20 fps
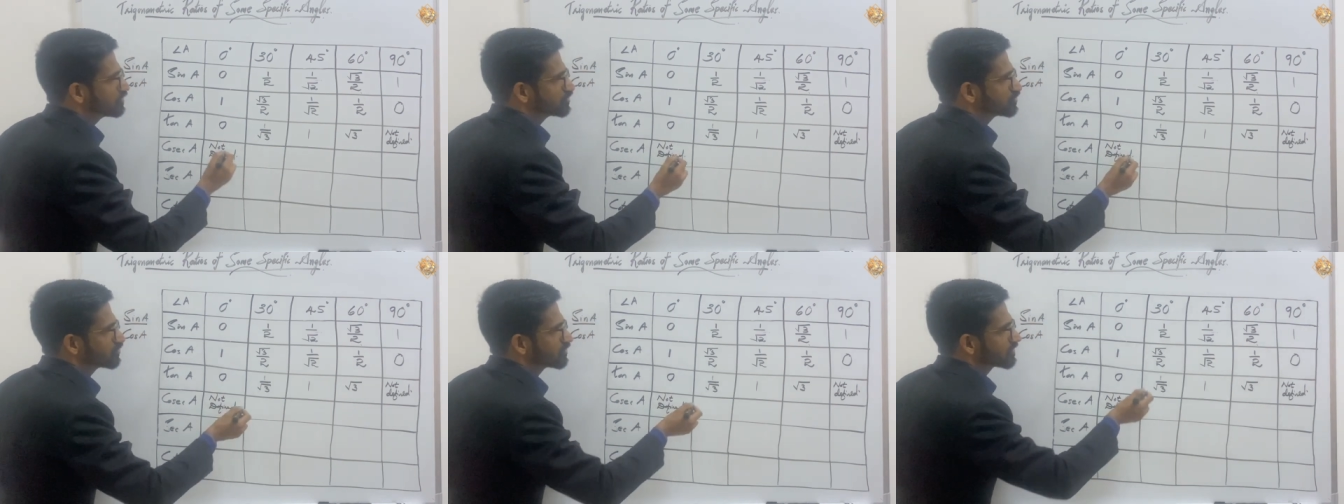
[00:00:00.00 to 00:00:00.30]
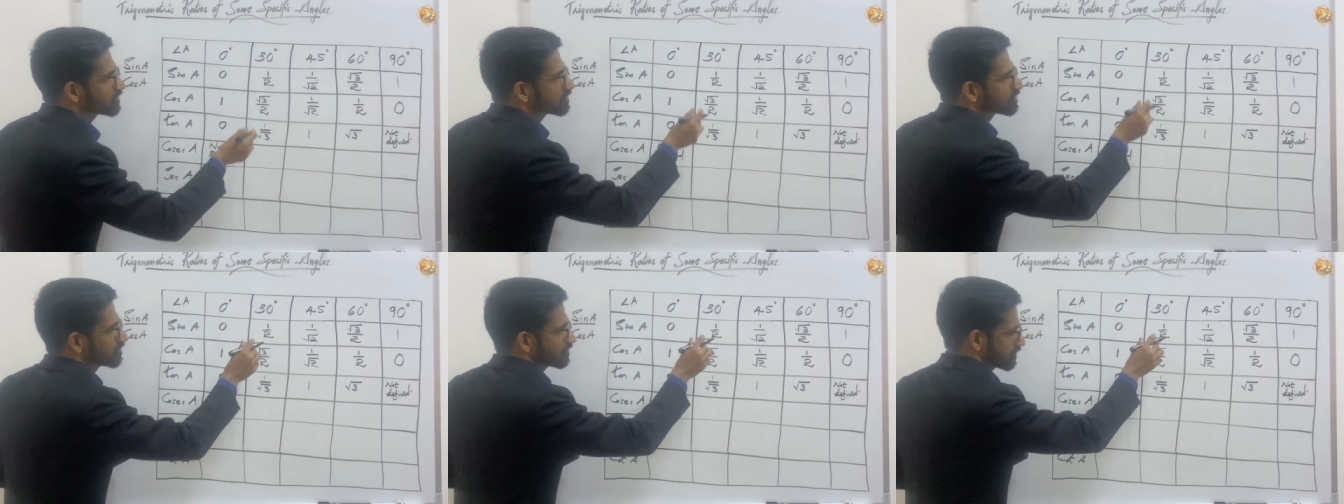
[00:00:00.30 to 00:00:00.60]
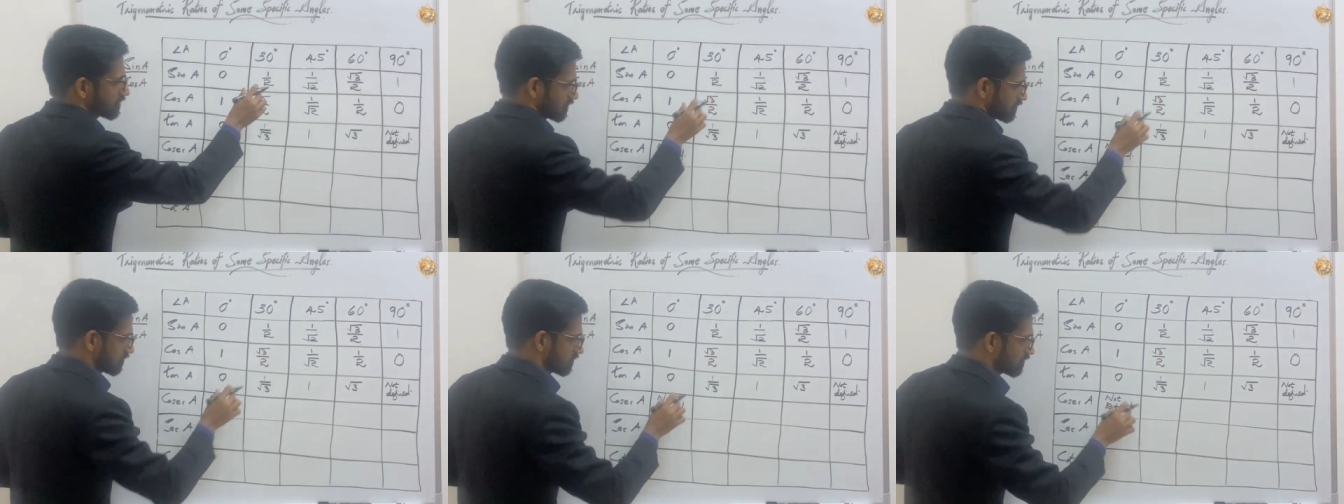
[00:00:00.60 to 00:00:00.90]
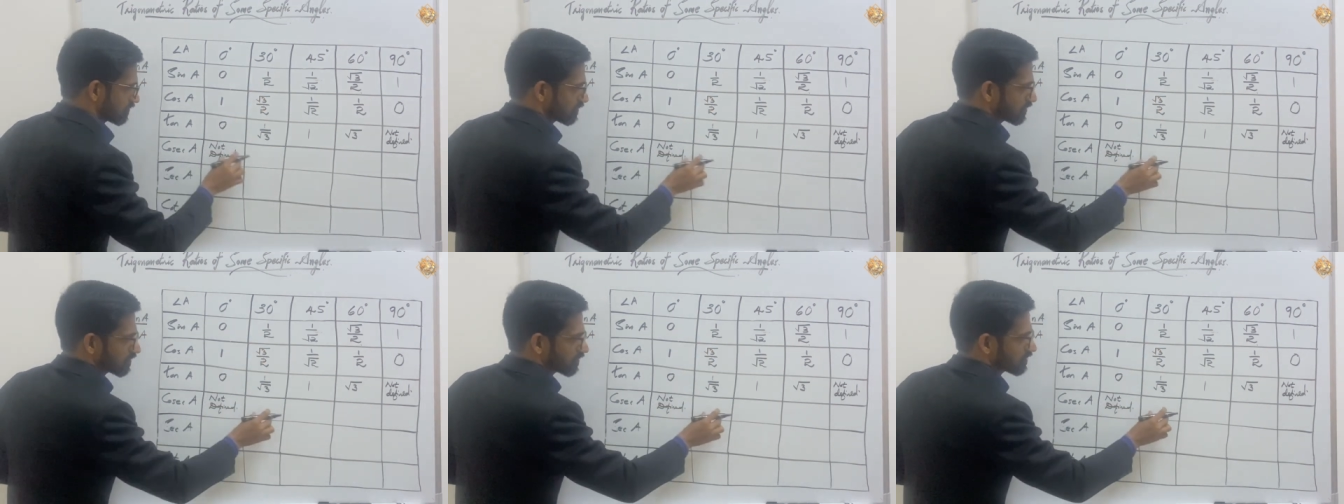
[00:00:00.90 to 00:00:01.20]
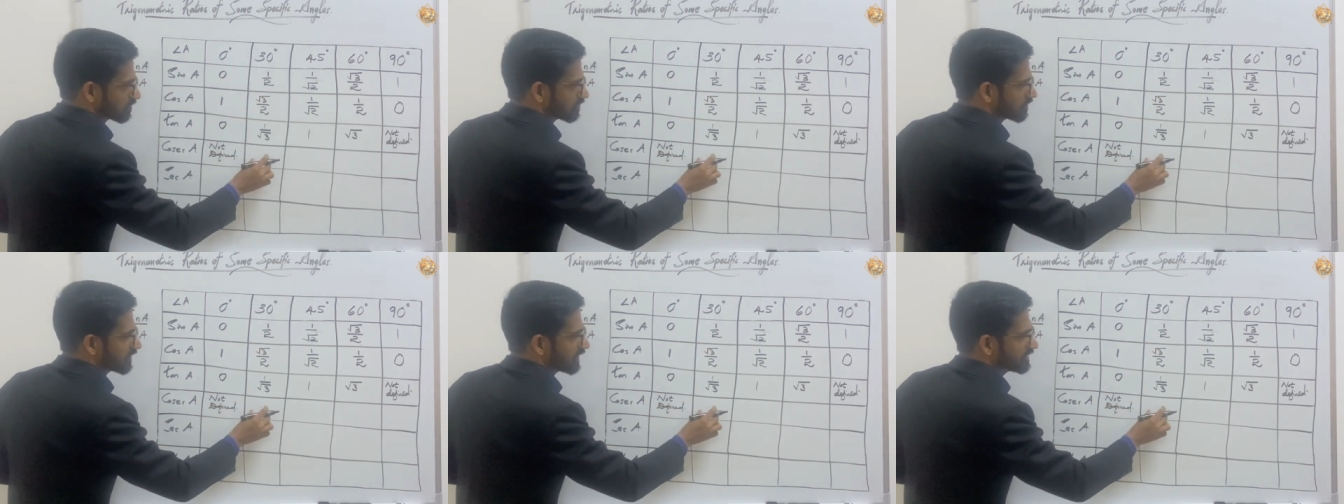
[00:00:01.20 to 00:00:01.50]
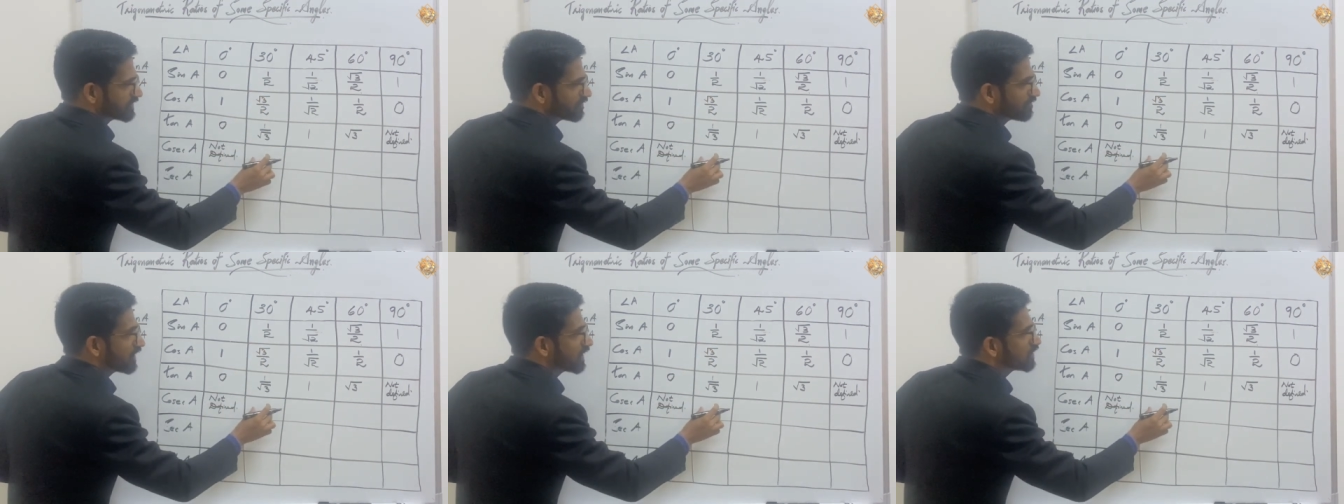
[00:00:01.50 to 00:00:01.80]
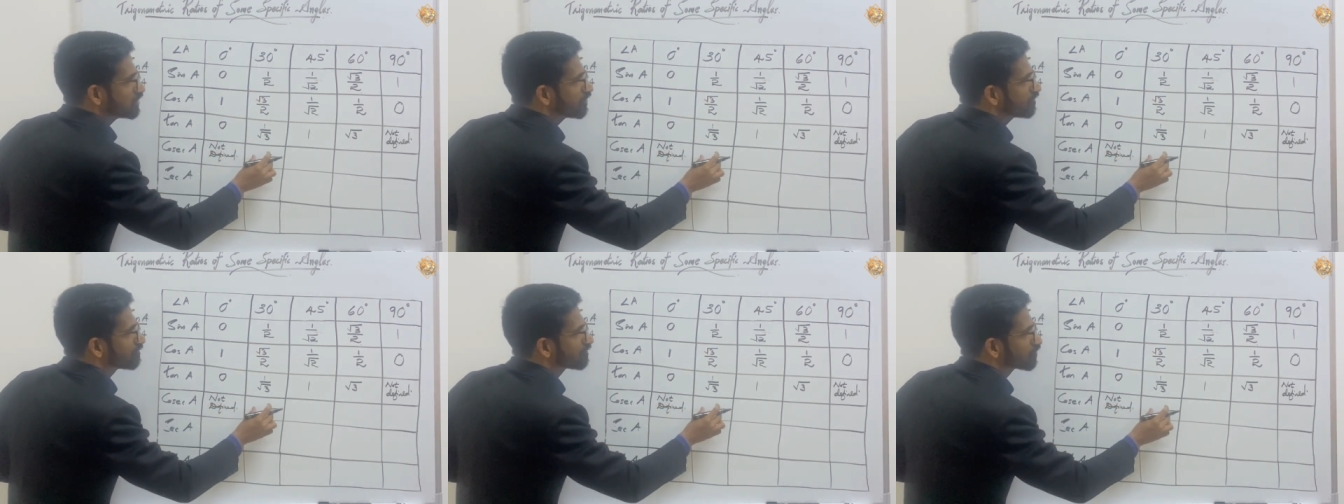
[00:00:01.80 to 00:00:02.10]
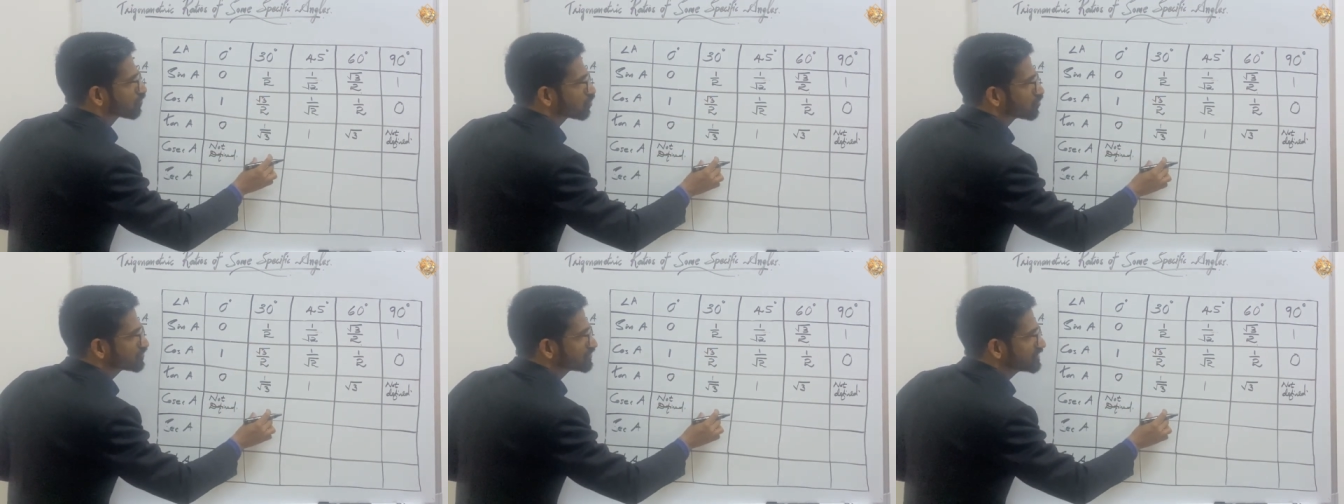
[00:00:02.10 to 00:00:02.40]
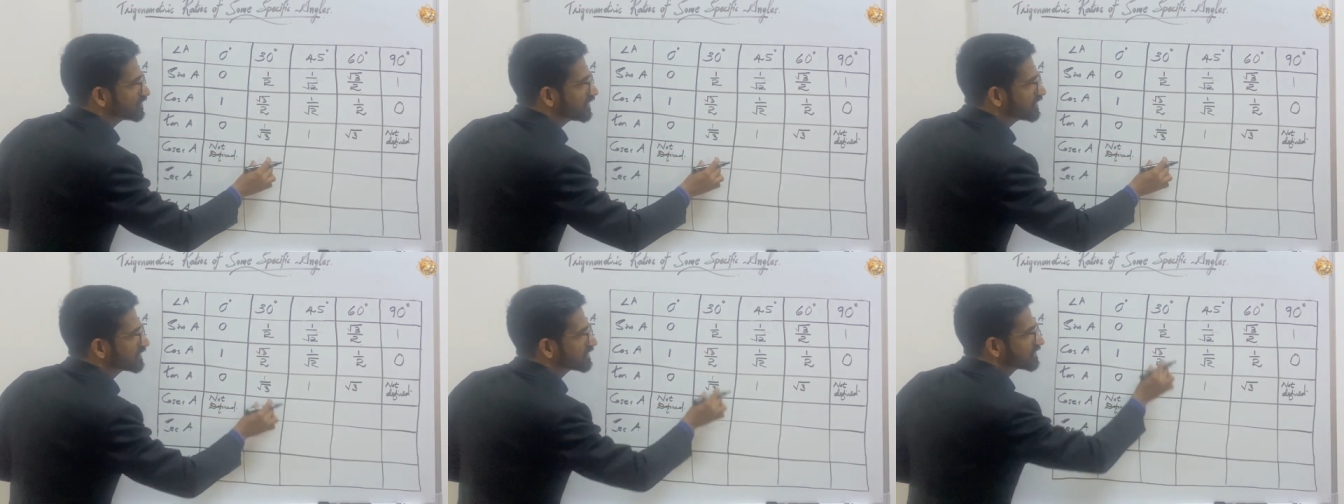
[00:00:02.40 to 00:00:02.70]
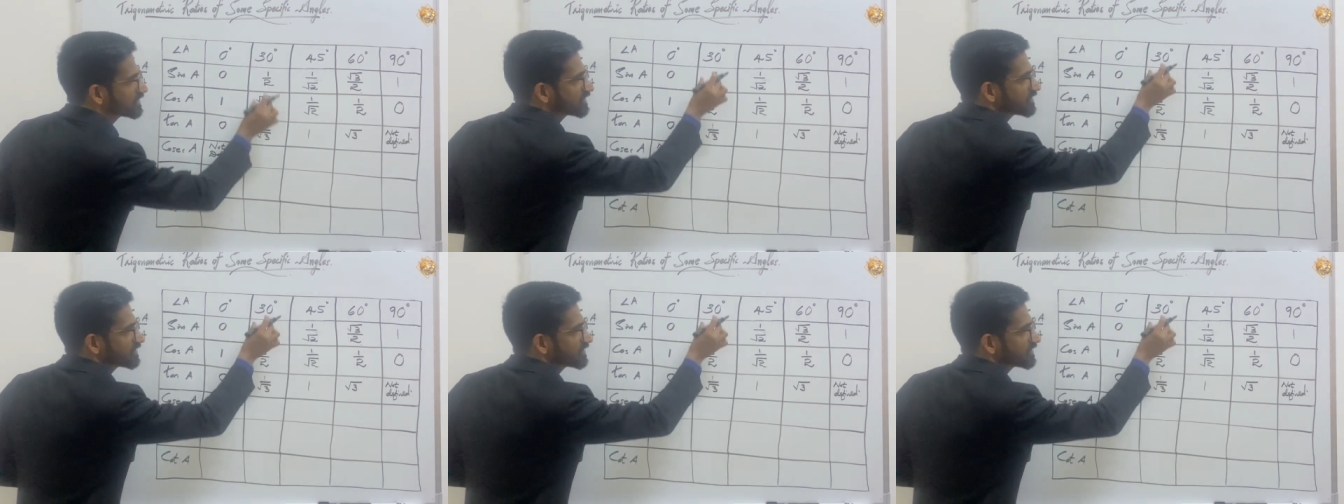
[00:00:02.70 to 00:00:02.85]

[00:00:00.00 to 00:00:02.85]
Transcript: To get the value of cosec